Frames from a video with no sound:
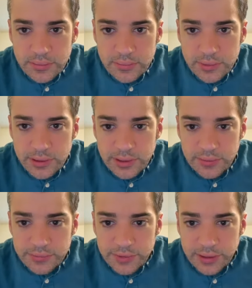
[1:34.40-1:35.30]
What
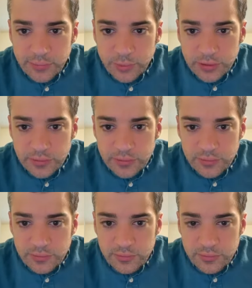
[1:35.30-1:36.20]
else can we
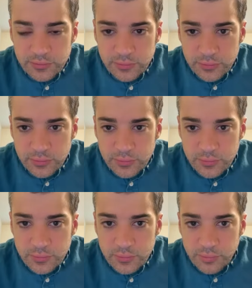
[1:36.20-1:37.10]

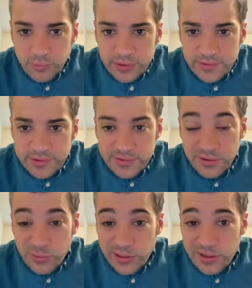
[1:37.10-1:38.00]
do? Princess
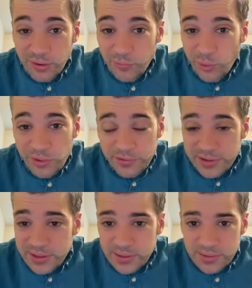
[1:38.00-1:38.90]
and queen or
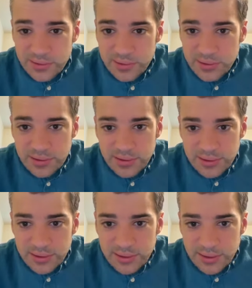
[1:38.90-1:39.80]
royalty?
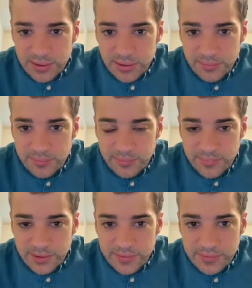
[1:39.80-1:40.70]
Um,
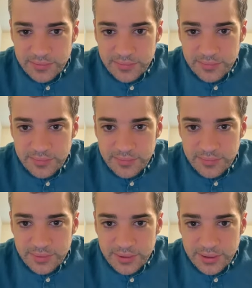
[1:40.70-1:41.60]
that's,
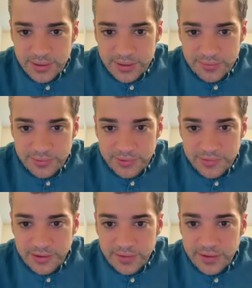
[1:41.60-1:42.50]
yeah, I don't really
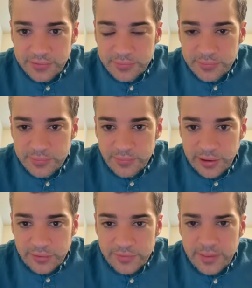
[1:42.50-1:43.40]
see anything else
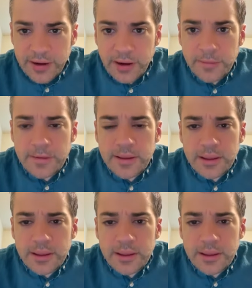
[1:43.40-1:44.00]
relevant there.